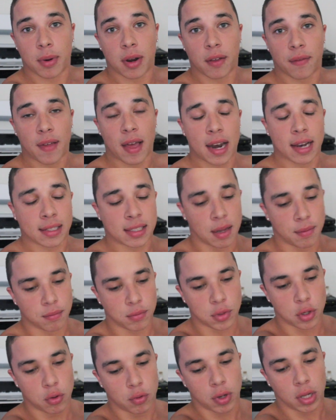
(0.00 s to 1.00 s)
But if that is
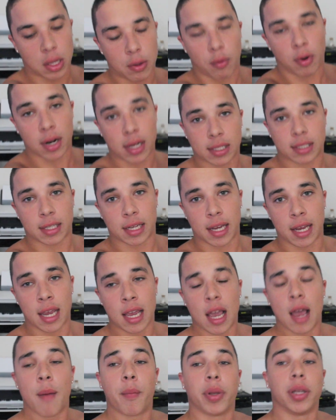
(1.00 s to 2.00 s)
something you really want to
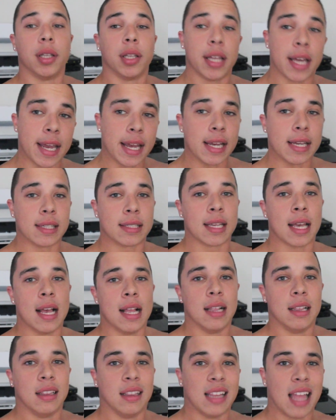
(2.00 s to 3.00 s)
see, please
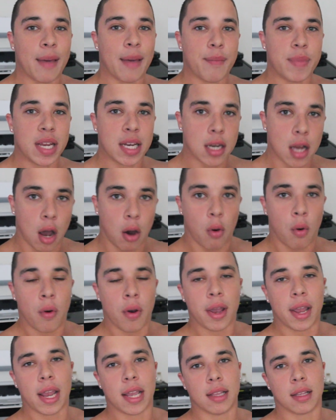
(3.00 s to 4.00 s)
let me
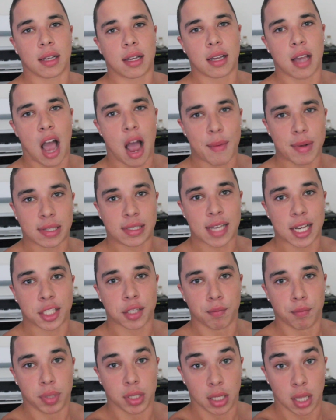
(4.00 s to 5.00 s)
know in the comment
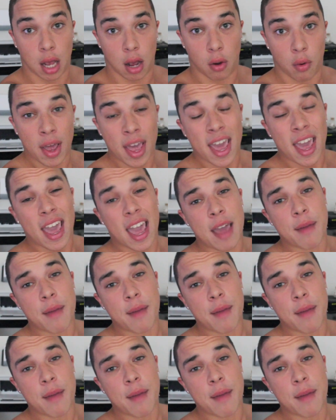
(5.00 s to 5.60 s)
section below.